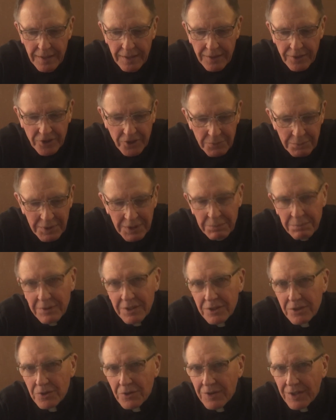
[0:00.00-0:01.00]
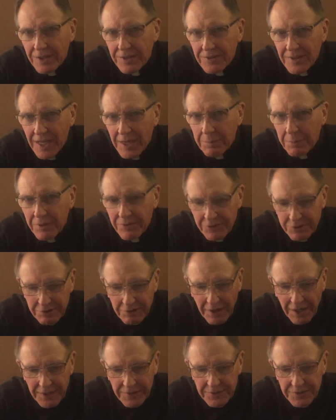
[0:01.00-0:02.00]
the commitment to the example of
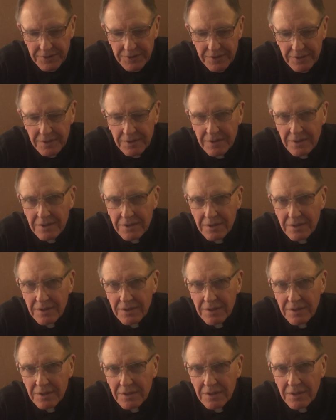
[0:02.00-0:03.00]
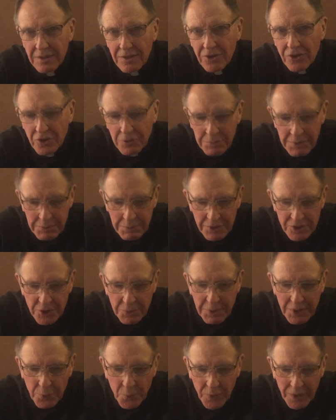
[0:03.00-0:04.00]
Christ, the commitment to
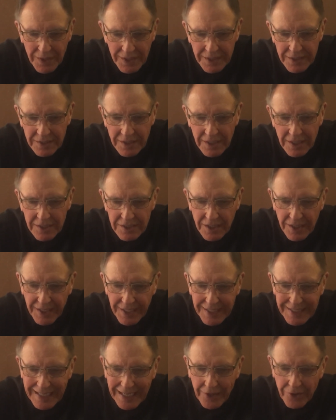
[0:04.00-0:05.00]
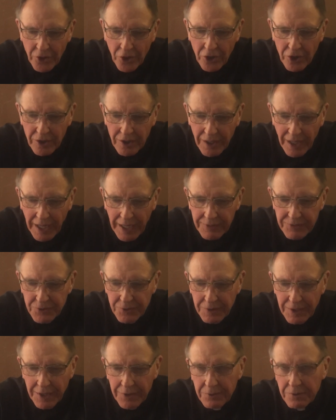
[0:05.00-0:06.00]
be willing to lay down our lives
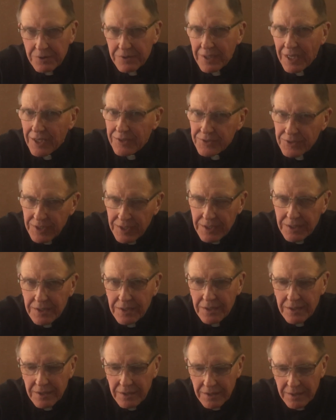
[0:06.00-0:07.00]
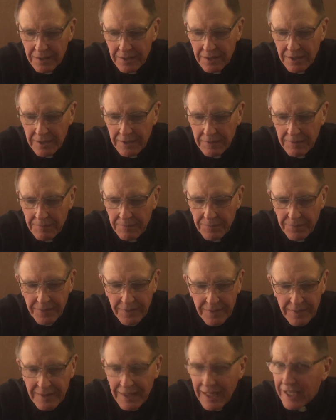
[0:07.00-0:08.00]
for others as He did,
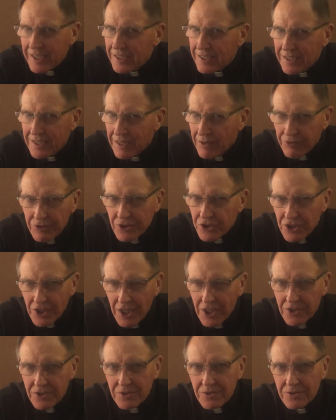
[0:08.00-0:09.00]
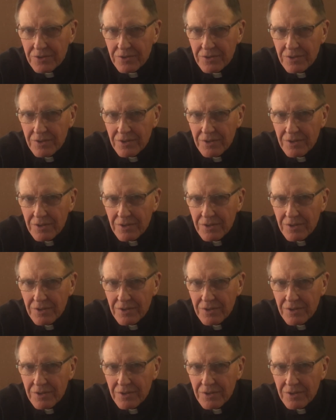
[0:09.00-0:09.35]
that never changes.